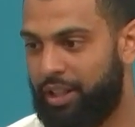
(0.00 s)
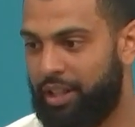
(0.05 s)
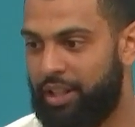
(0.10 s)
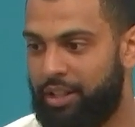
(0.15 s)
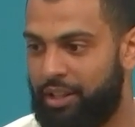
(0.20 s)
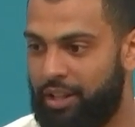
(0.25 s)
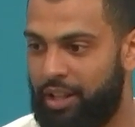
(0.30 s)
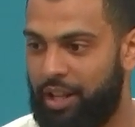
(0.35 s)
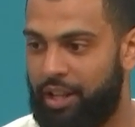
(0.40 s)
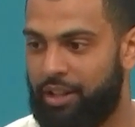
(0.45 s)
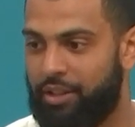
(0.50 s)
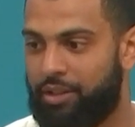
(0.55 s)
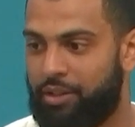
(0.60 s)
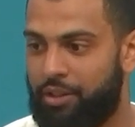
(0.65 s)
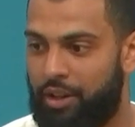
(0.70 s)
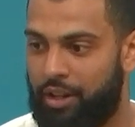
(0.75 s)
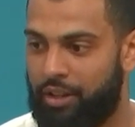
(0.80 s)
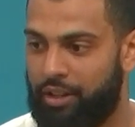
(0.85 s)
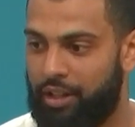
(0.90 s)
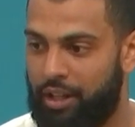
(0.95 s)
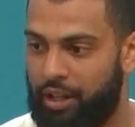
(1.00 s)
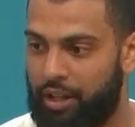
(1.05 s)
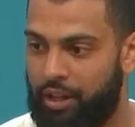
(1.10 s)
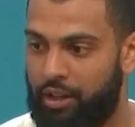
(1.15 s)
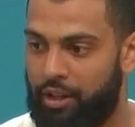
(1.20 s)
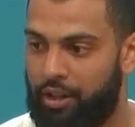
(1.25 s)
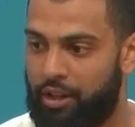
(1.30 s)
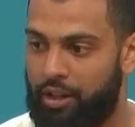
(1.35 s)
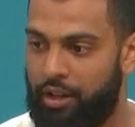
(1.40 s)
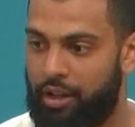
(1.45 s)
Like, can't just go out
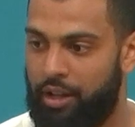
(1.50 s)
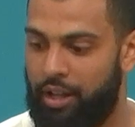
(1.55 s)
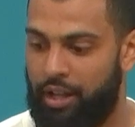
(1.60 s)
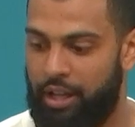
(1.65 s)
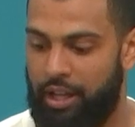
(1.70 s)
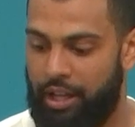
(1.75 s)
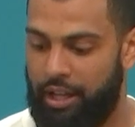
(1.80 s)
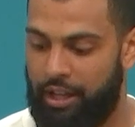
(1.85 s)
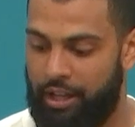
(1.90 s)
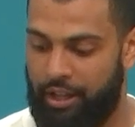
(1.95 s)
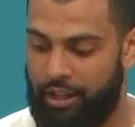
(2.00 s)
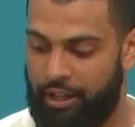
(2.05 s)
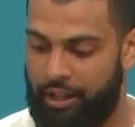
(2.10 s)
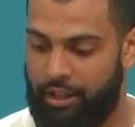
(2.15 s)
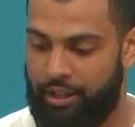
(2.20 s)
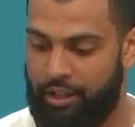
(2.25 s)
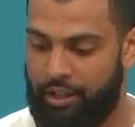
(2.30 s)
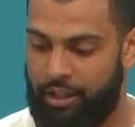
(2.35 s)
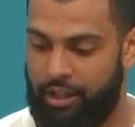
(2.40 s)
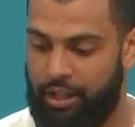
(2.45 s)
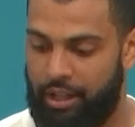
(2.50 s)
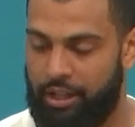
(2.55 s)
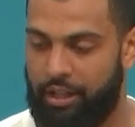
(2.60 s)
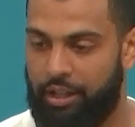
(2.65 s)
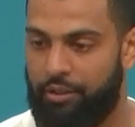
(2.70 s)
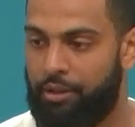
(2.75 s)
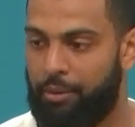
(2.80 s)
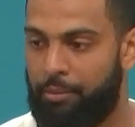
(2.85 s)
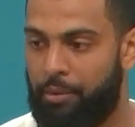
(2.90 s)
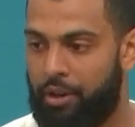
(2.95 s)
there and
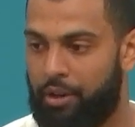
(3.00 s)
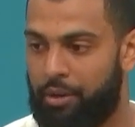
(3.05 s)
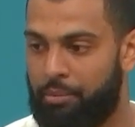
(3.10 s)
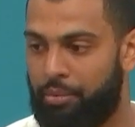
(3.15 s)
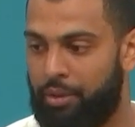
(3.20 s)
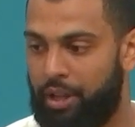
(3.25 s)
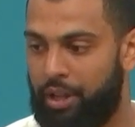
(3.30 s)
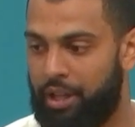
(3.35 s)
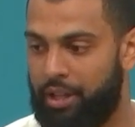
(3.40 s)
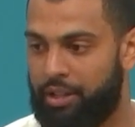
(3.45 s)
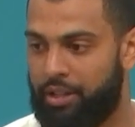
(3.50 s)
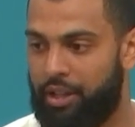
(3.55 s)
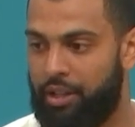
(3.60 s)
give up all them plays.